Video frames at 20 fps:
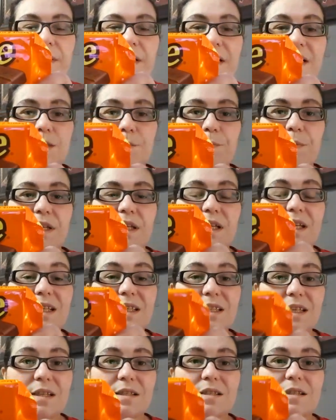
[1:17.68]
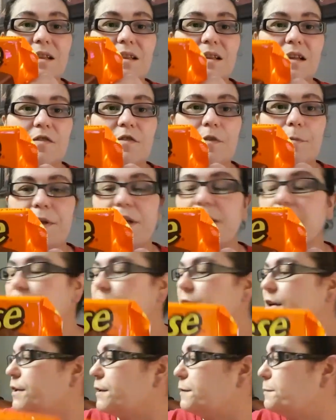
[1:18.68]
for my husband. He does love peanut
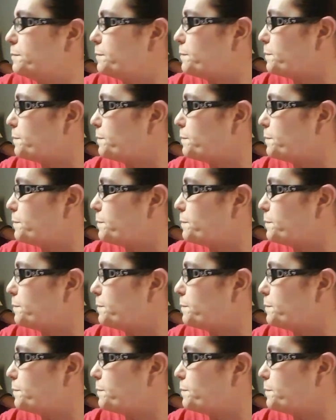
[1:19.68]
butter.